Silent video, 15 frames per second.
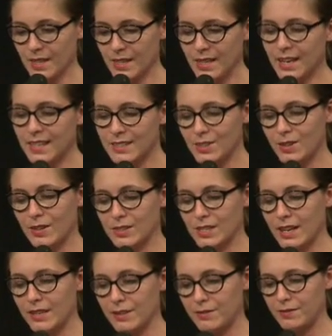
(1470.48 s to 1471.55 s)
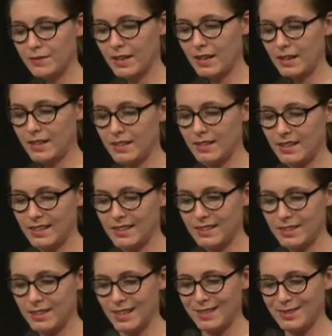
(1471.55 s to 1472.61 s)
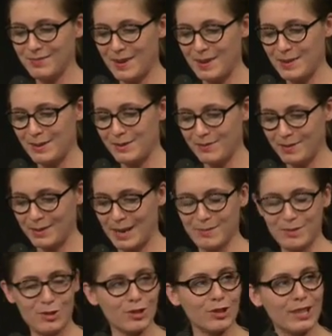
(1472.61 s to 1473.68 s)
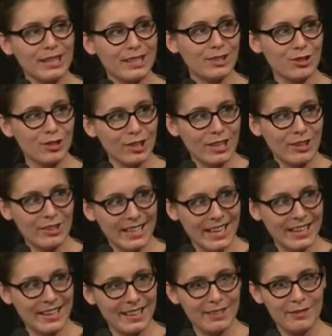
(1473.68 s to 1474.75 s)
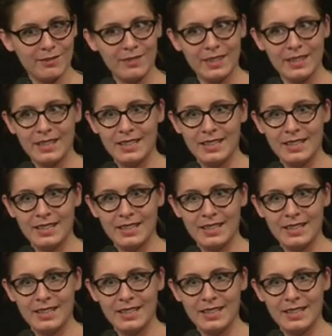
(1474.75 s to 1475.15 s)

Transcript: And so I was kind of like maybe drawing on that kind of